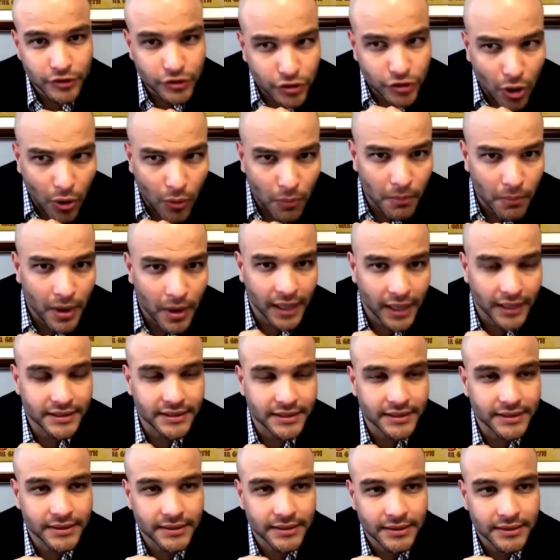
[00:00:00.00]
so
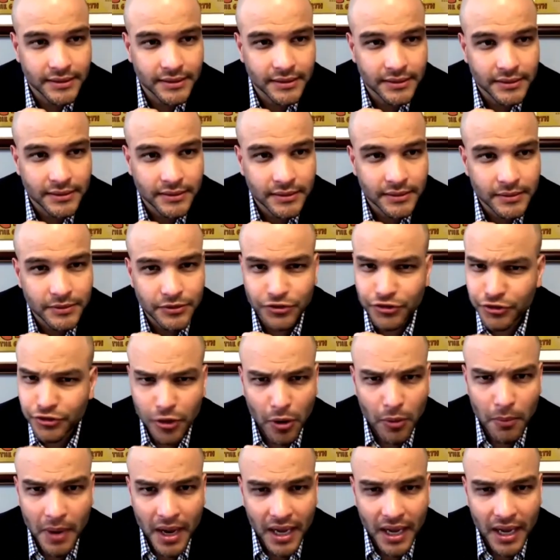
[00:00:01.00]
much,
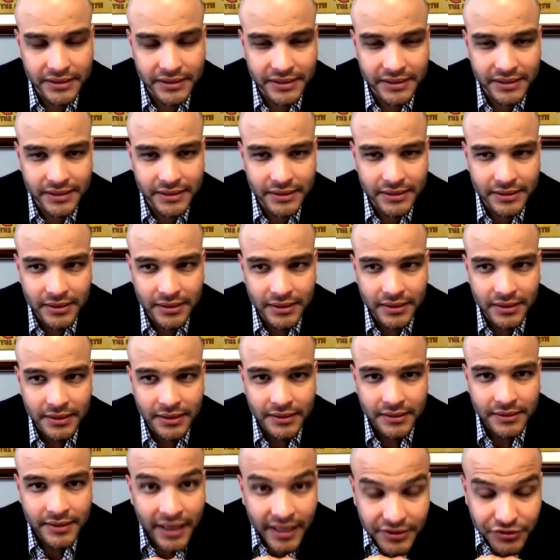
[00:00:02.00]
so much.
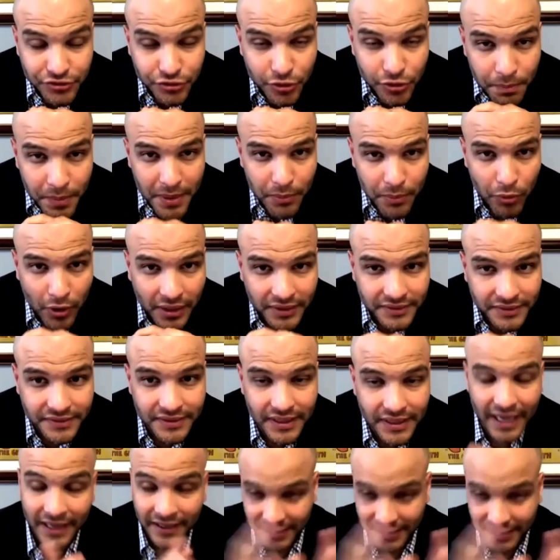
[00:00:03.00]
There are some people
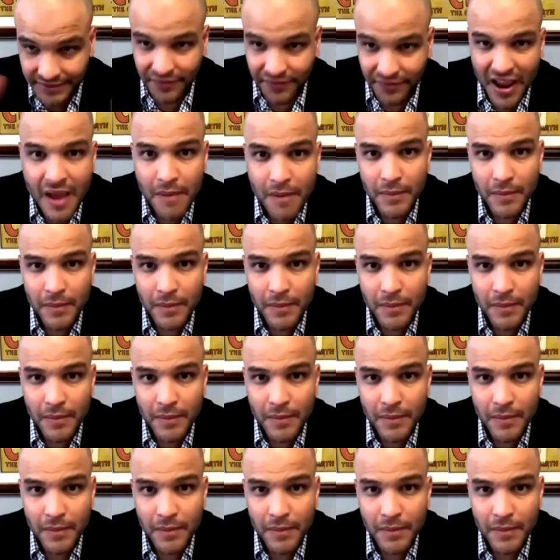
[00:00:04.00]
as it's